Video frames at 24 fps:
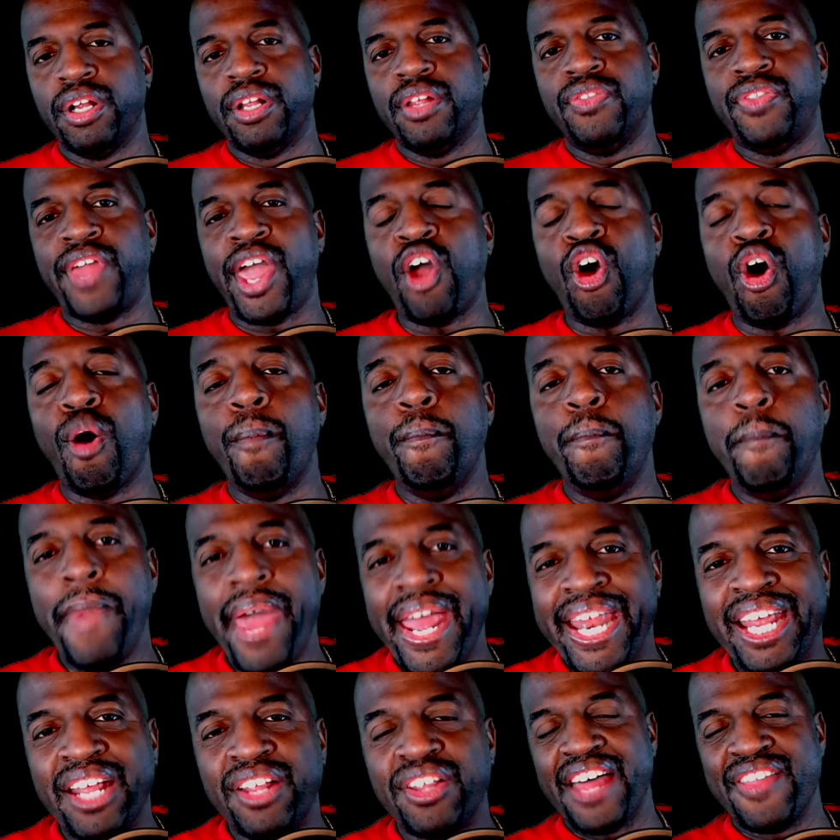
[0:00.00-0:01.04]
they
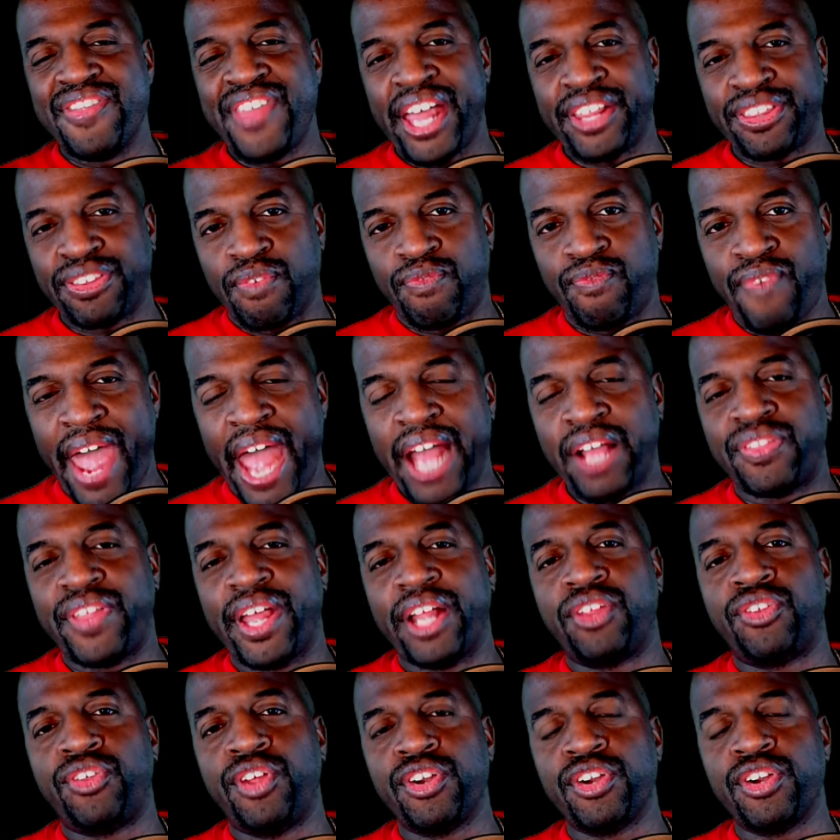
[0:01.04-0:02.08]
omitted that the fact
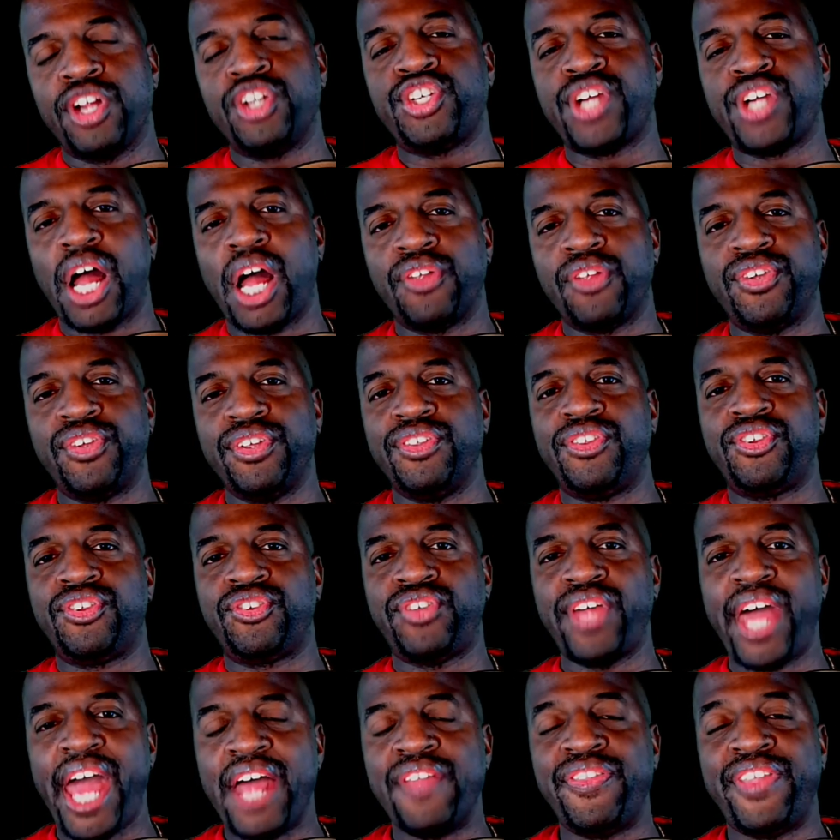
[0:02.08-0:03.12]
that Senator Johnson
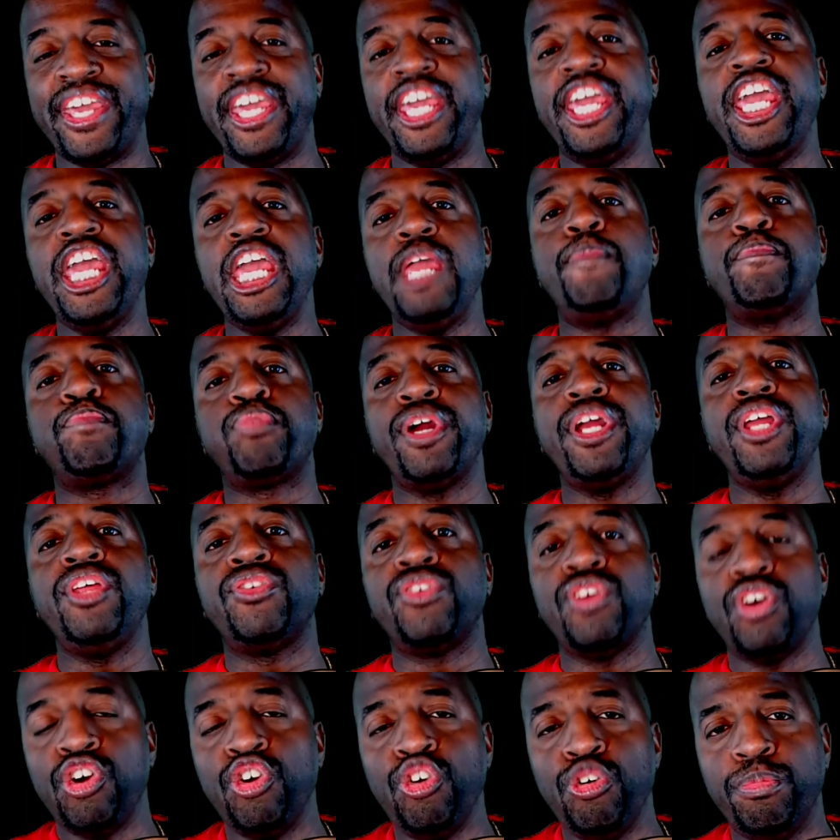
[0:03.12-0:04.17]
said that he
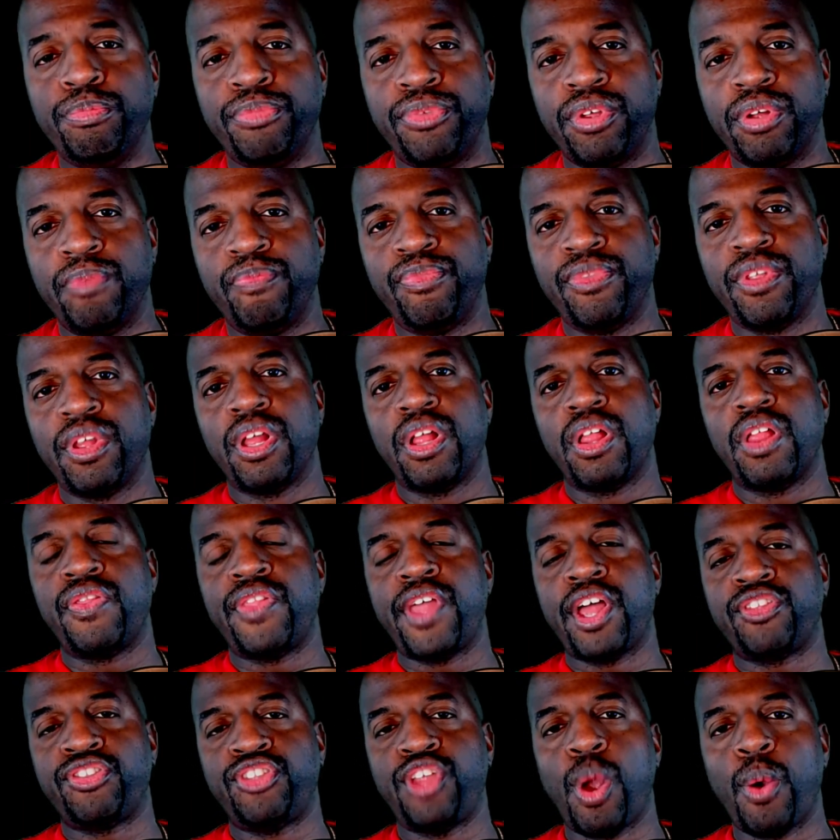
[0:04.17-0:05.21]
presumed
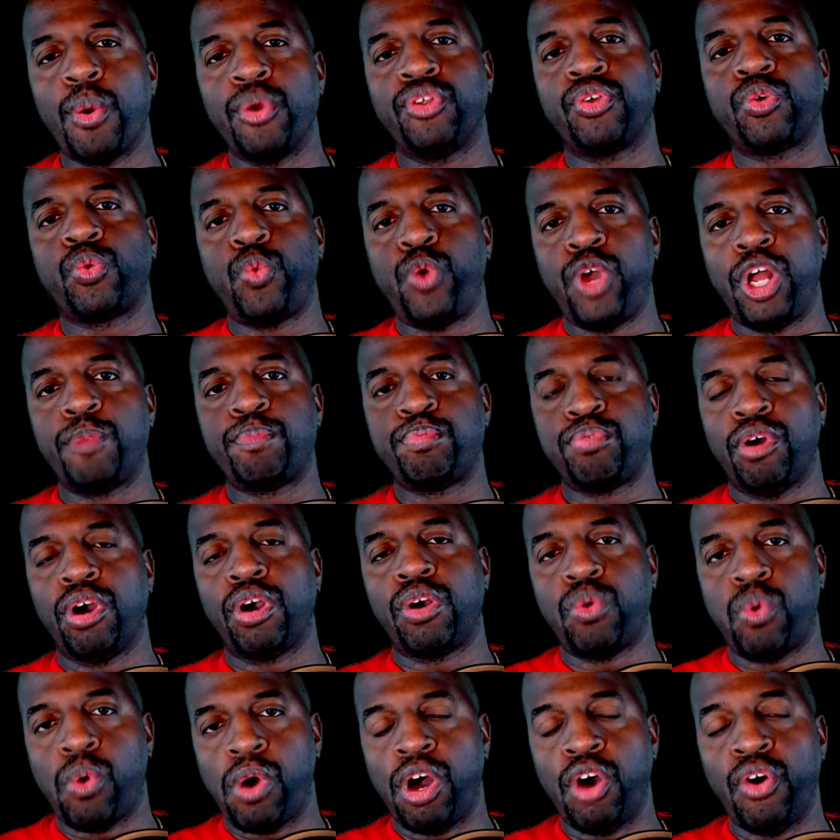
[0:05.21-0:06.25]
that there was quid pro
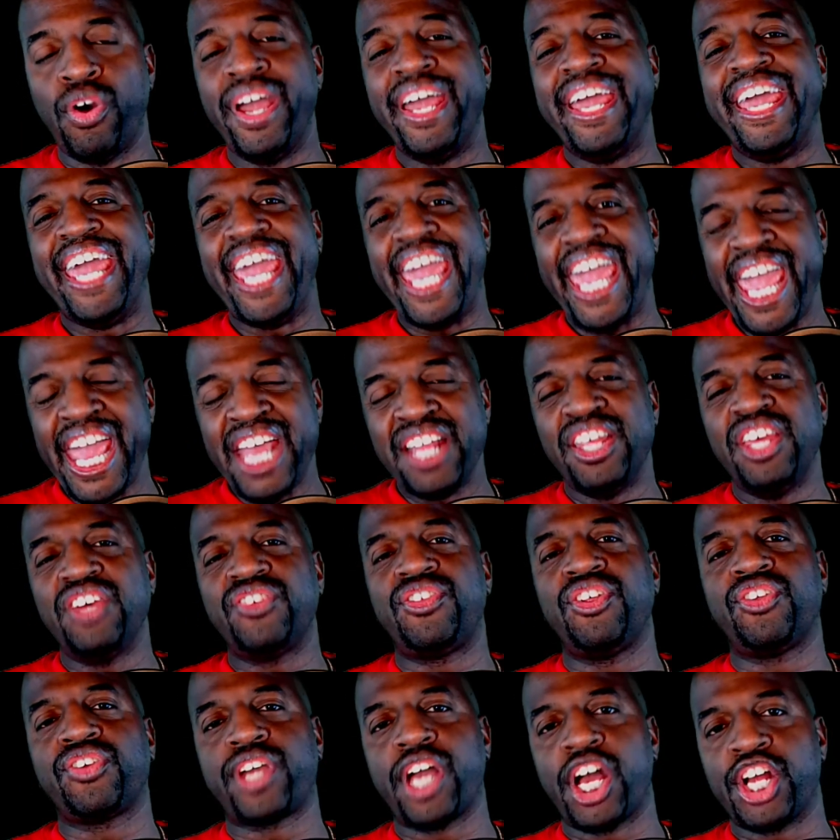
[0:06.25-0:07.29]
quo in his
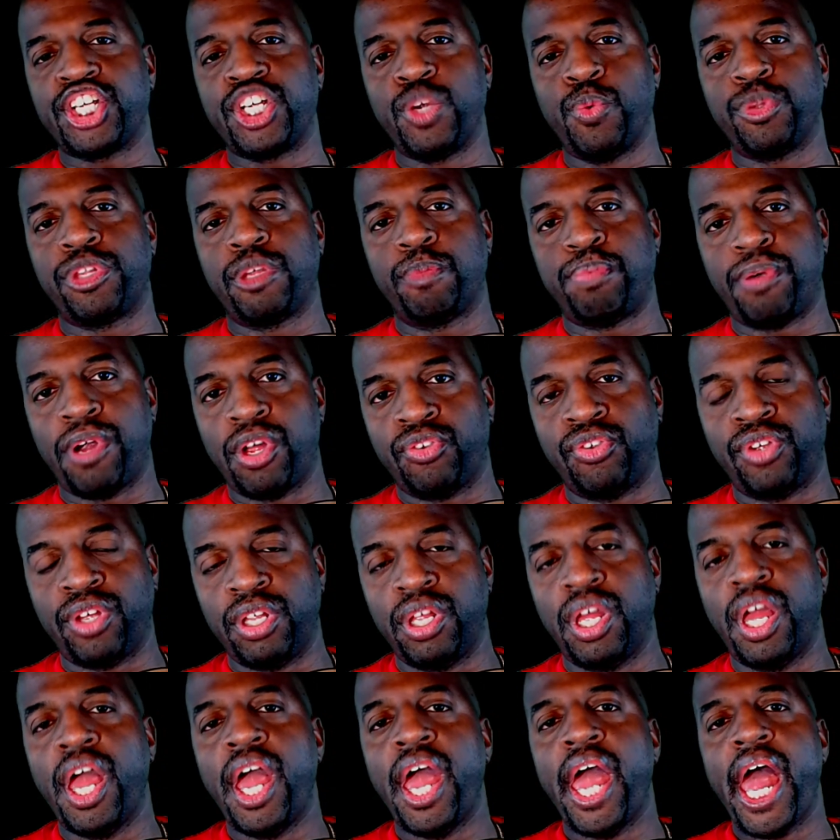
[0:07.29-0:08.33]
discussion with the president,
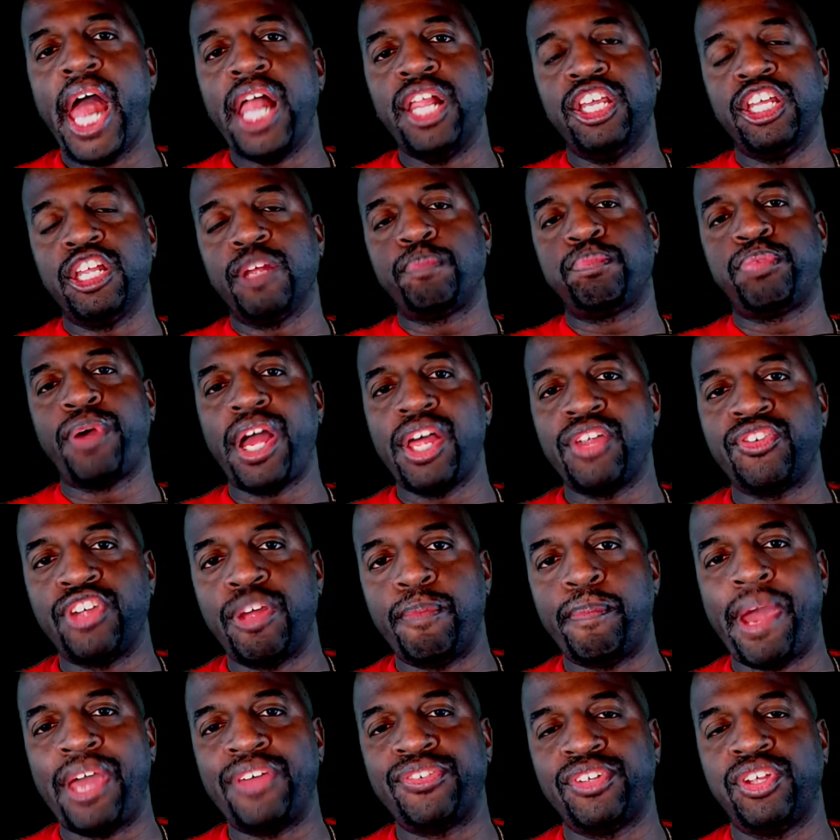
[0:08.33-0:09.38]
and then the president
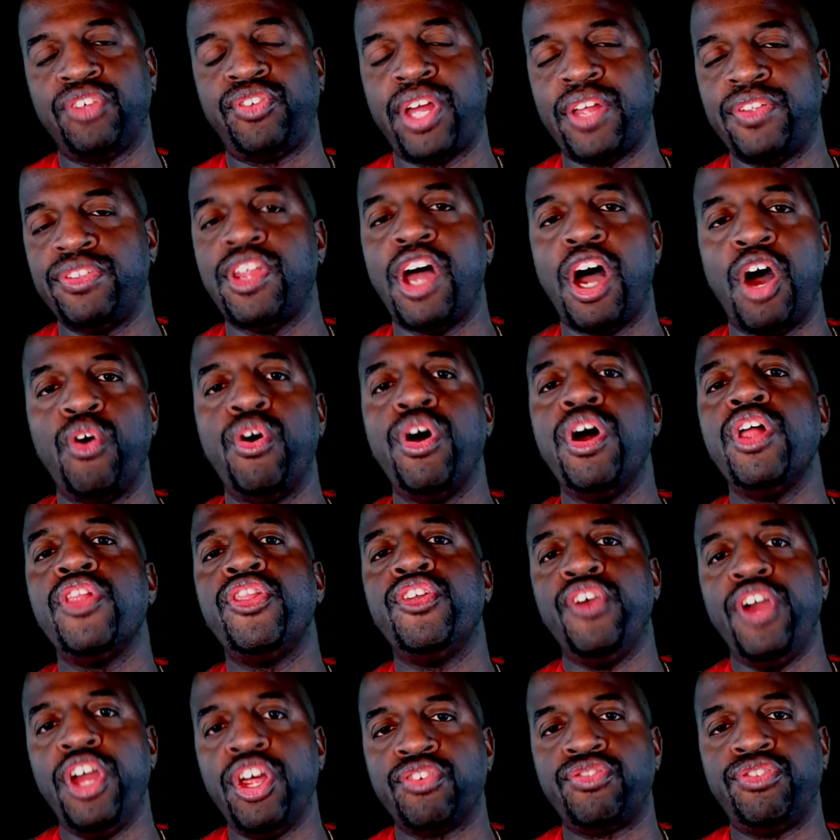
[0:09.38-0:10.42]
basically said, no, there
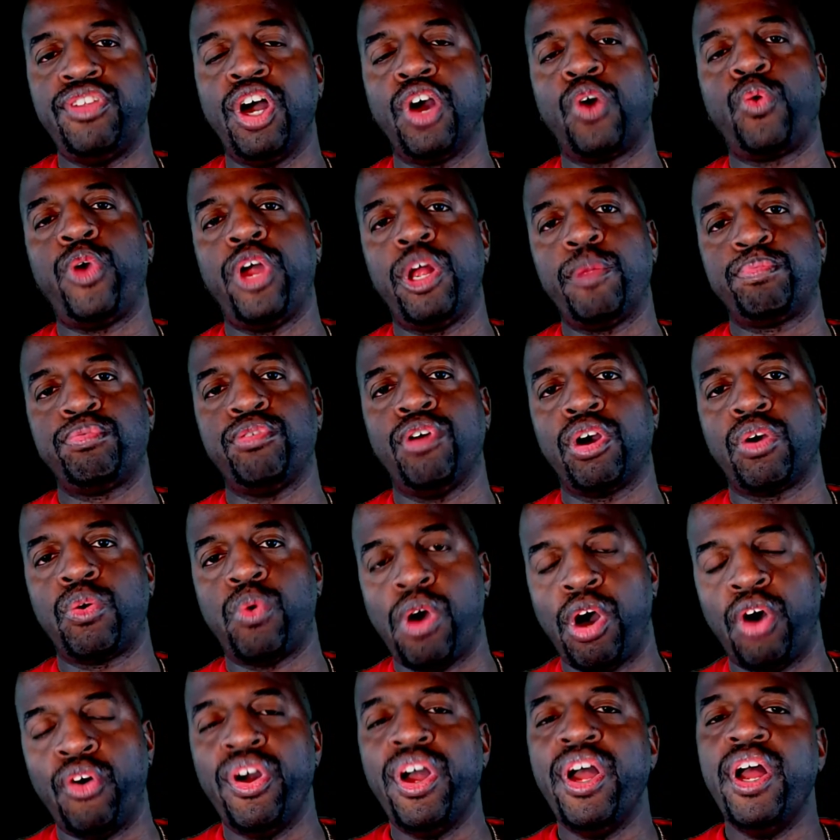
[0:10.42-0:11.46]
is no quid pro quo.